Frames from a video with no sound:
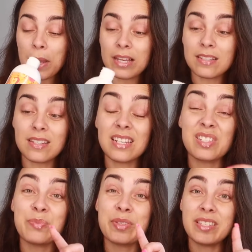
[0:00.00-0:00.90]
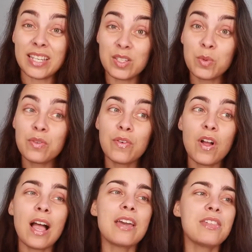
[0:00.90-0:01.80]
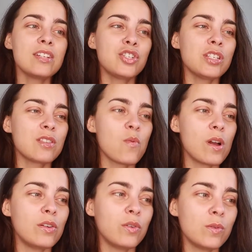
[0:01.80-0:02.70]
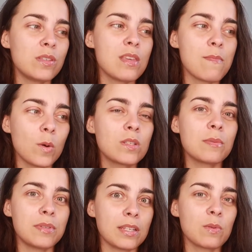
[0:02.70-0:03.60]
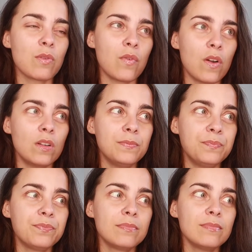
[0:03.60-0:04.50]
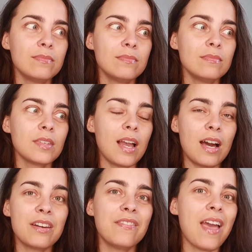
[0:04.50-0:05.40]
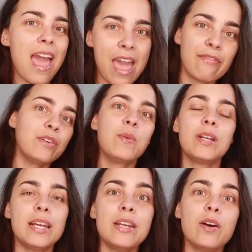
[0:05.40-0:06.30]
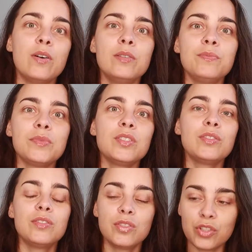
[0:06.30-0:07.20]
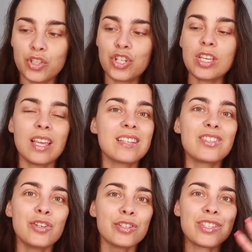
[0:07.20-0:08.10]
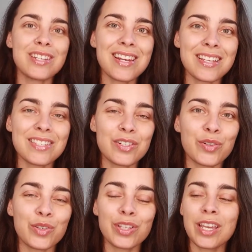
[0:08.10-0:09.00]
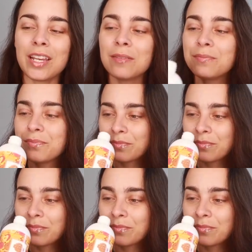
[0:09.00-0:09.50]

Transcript: My cousin is obsessed with fall. I think she's the one who's the most obsessed with fall. Out of everyone I know, she like starts it nice and early.